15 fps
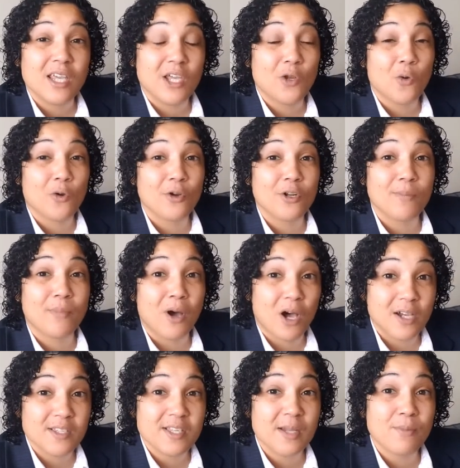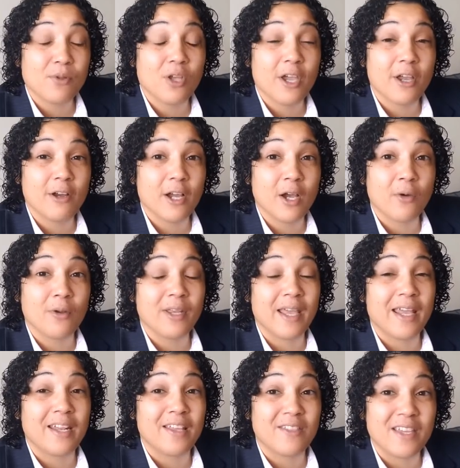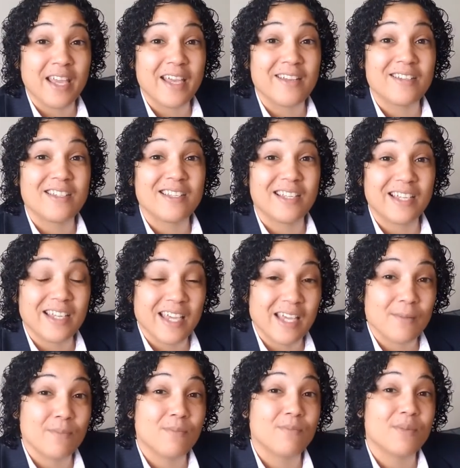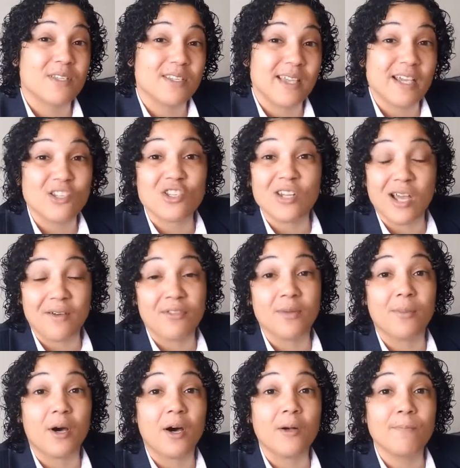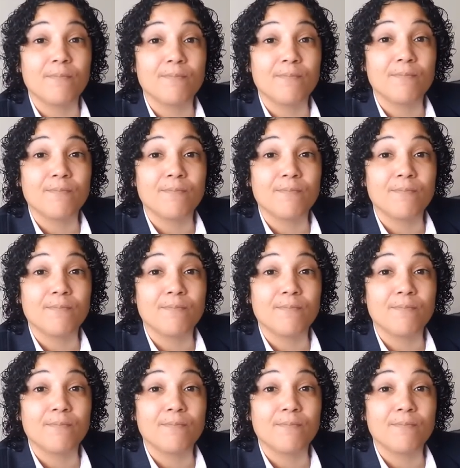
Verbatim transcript: in order to box that player out and in the end to get possession of the ball.